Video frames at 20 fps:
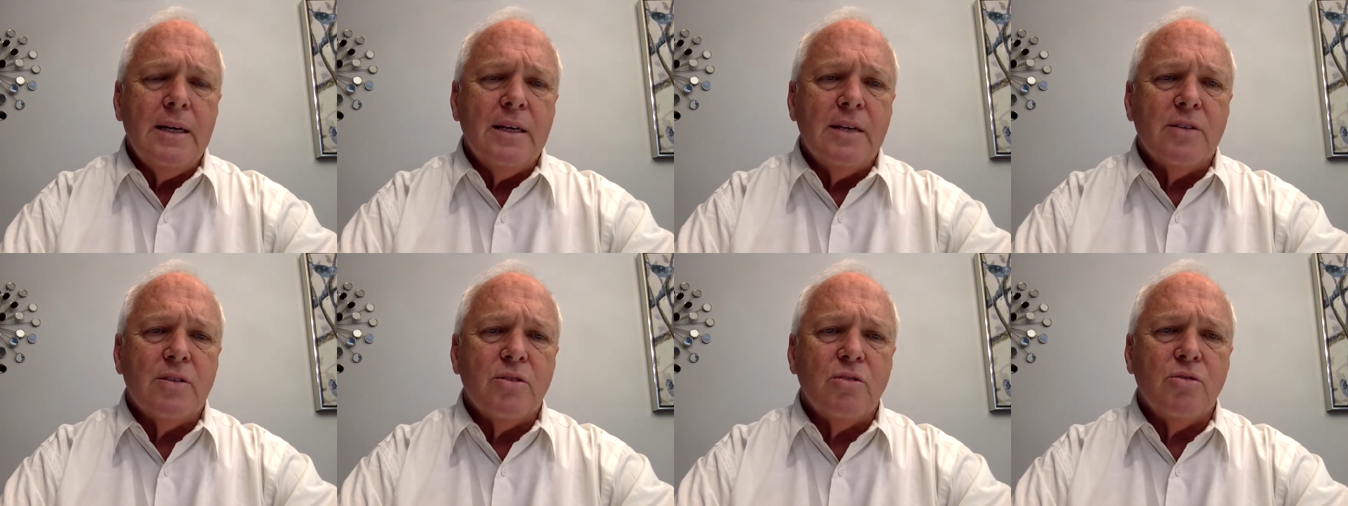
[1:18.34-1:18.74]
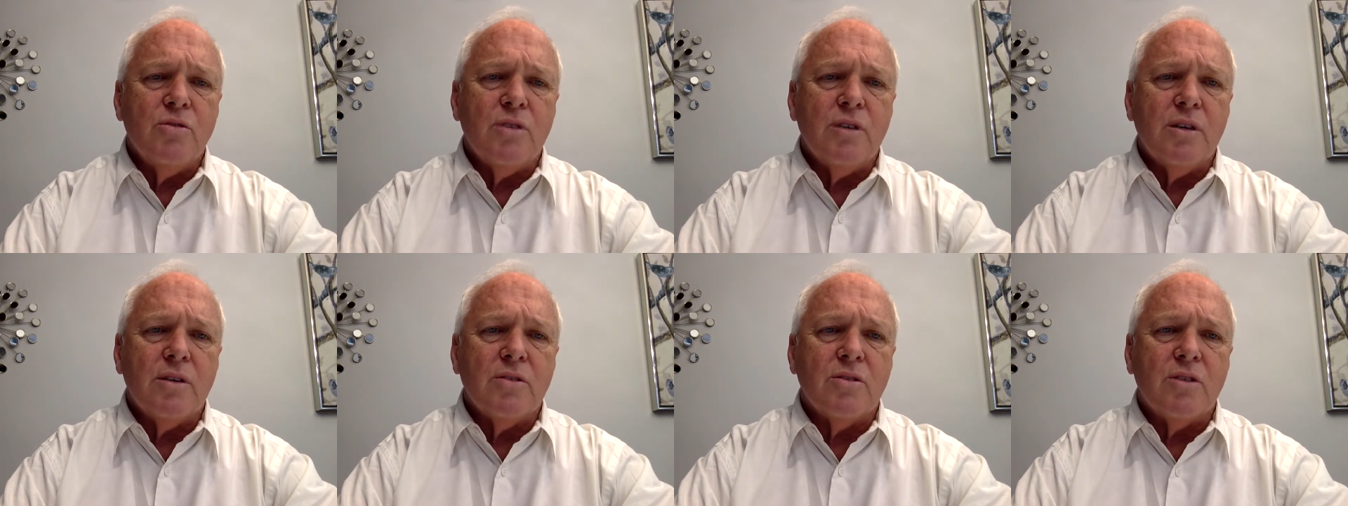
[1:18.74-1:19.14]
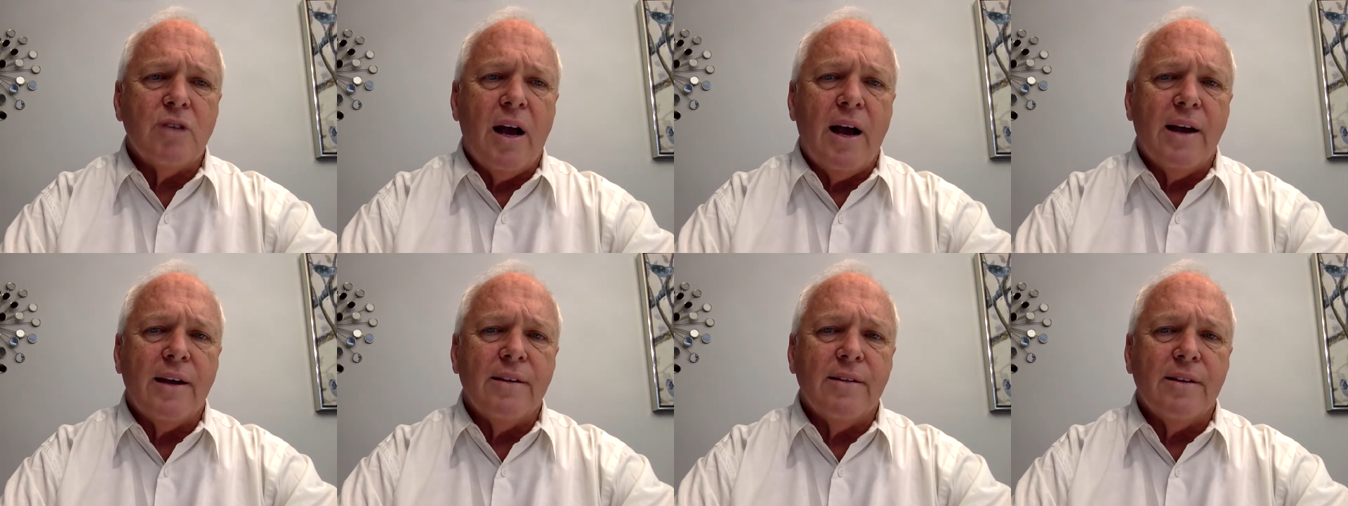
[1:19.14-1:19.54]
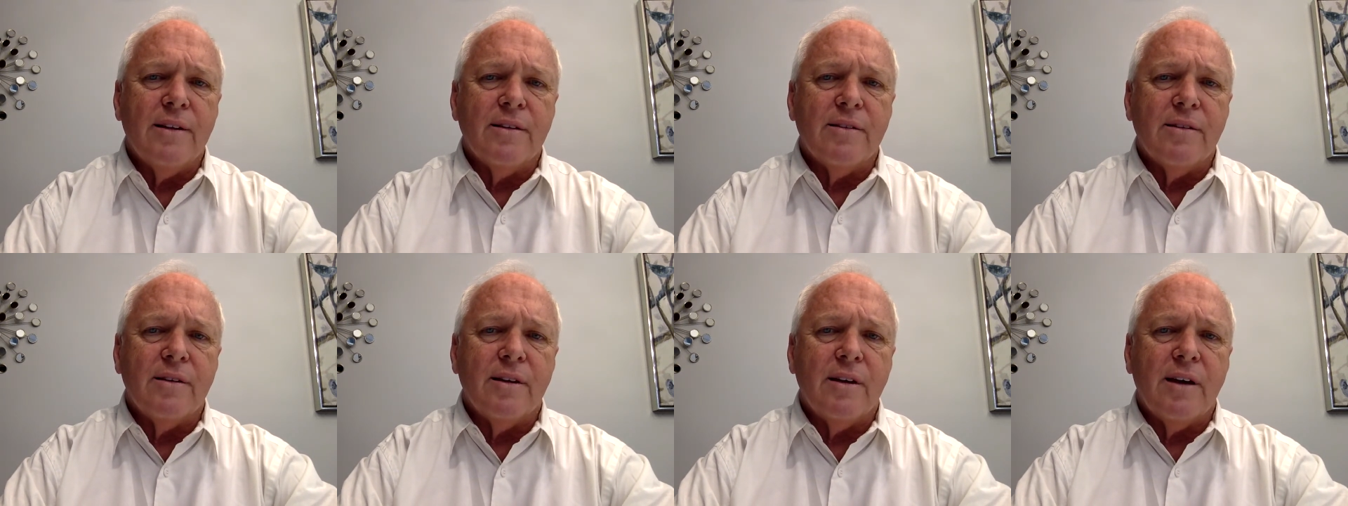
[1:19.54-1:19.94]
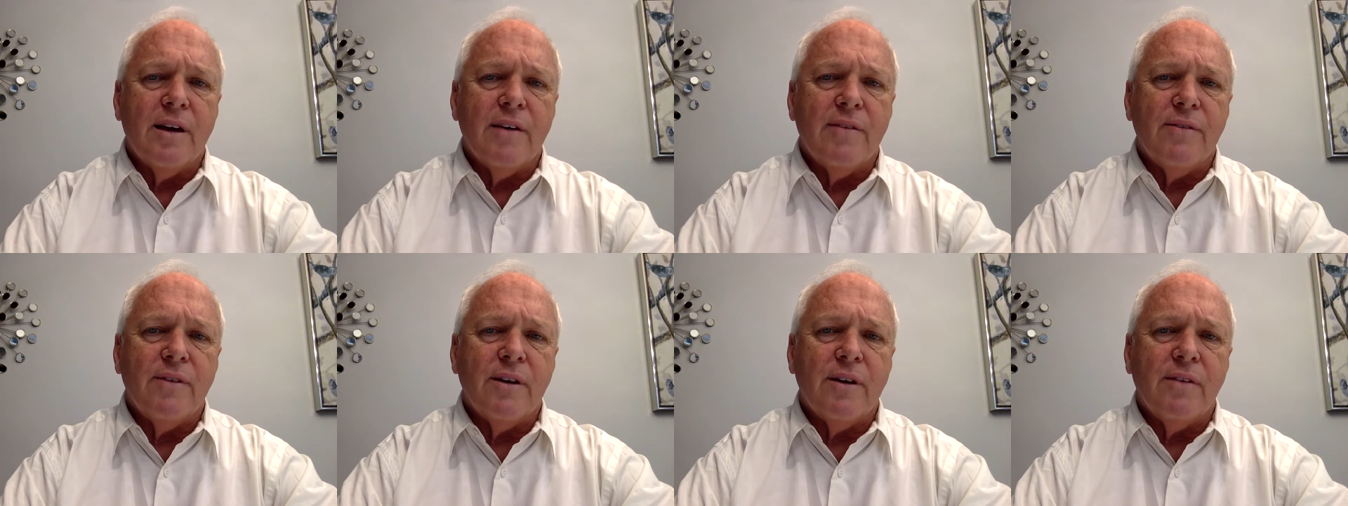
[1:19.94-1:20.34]
It's usually a sign that they
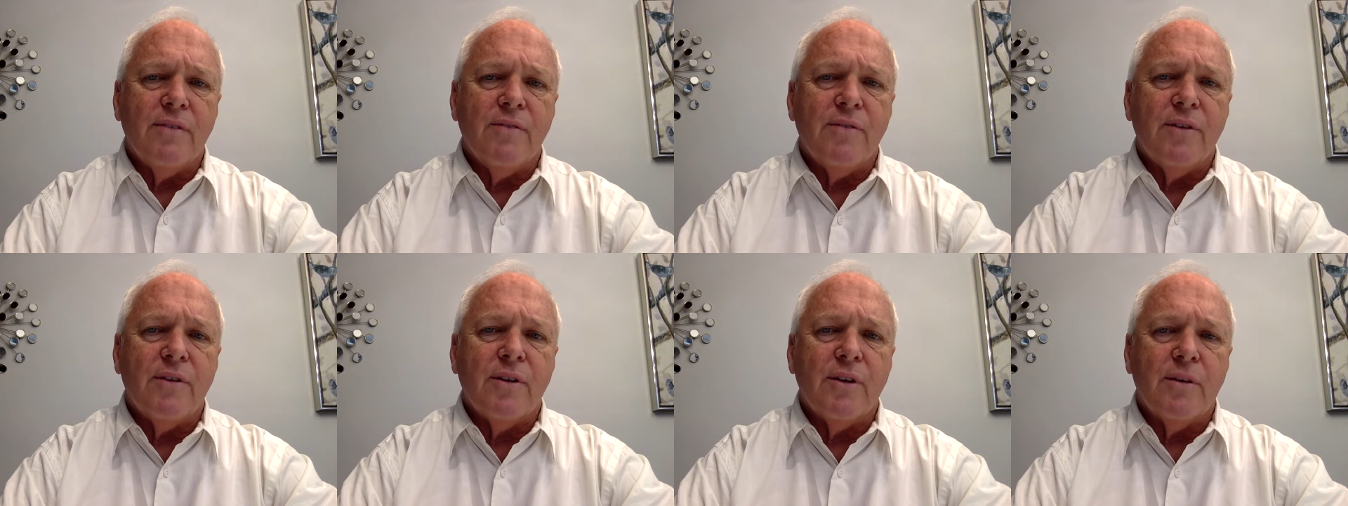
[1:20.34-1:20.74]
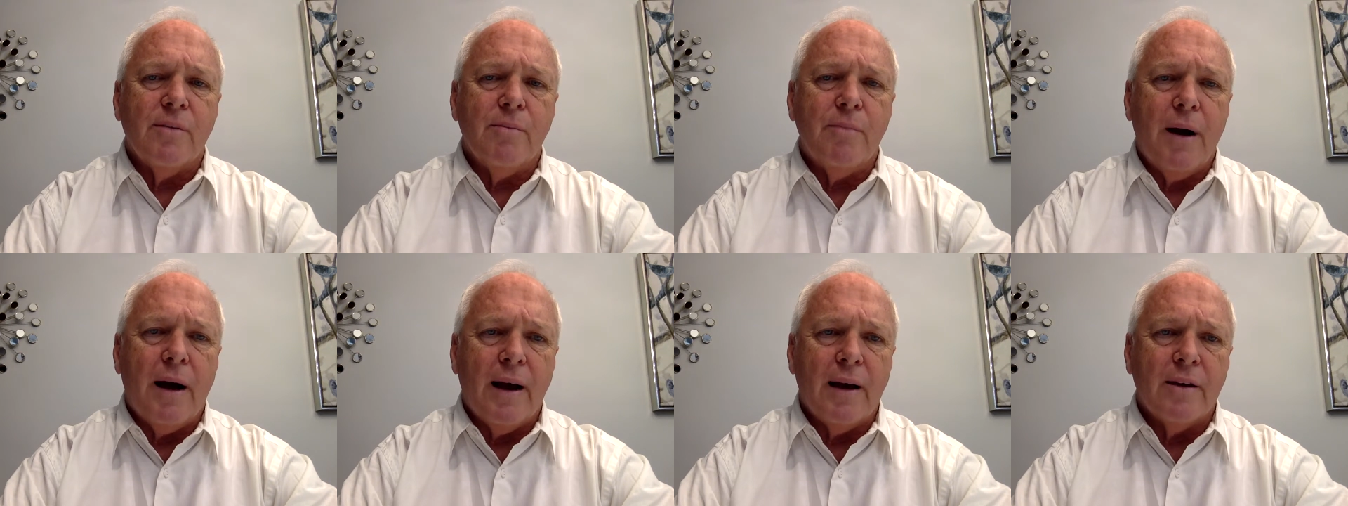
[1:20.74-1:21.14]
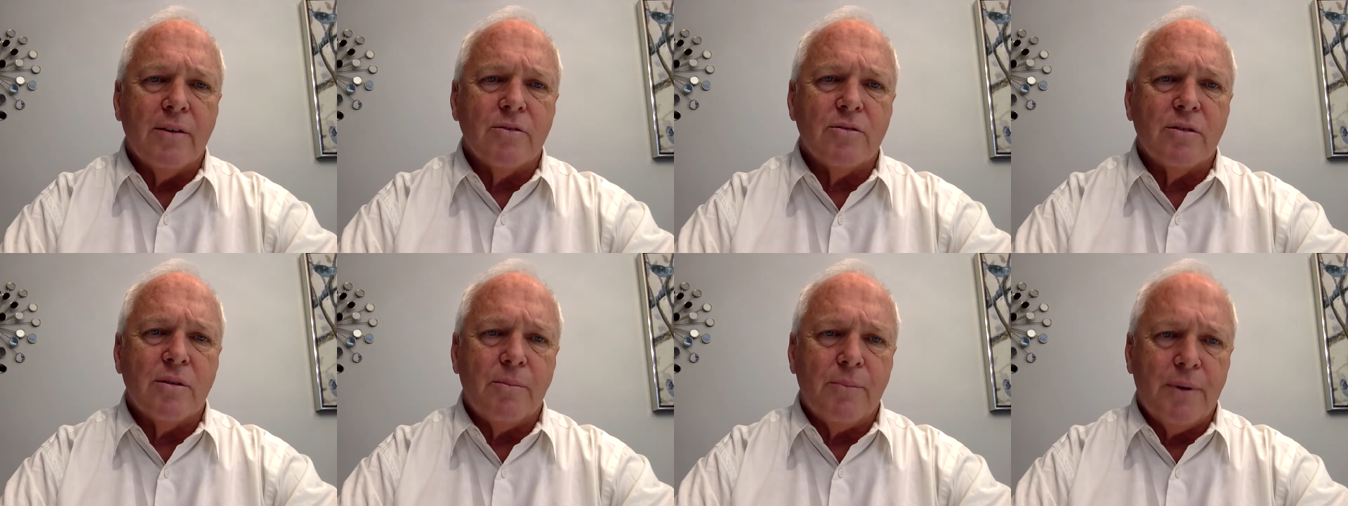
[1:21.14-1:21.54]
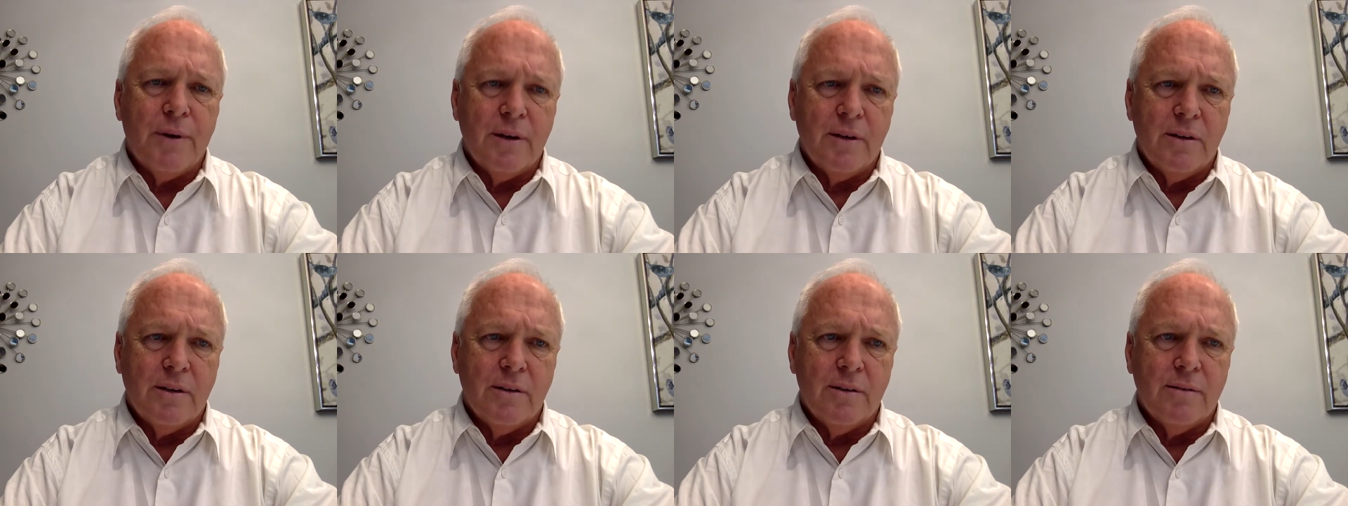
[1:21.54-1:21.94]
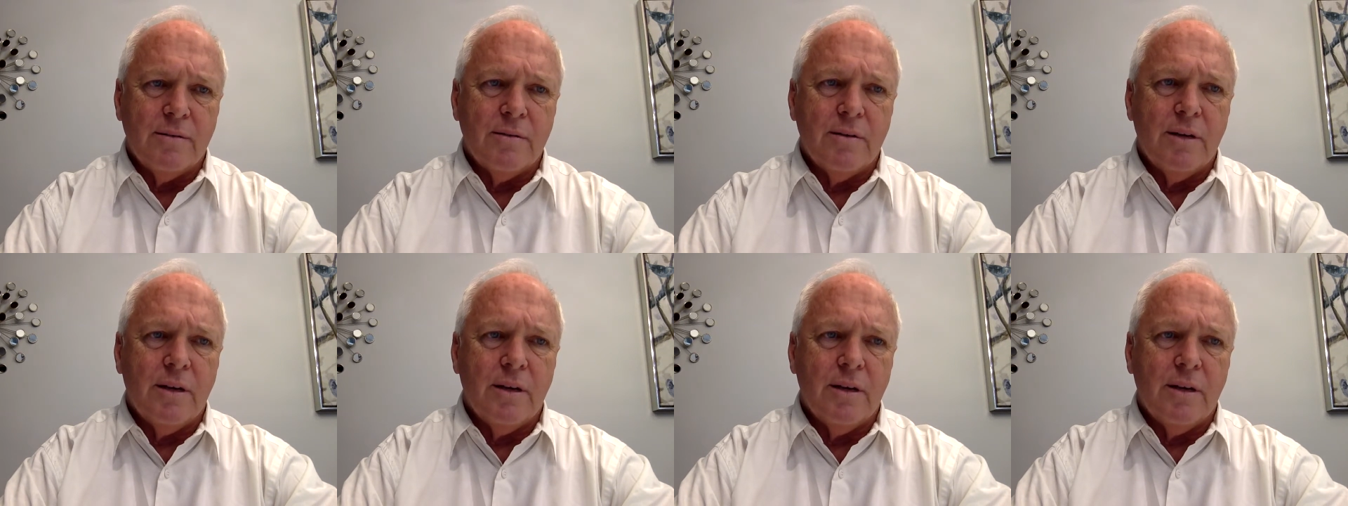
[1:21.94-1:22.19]
have a very biased opinion.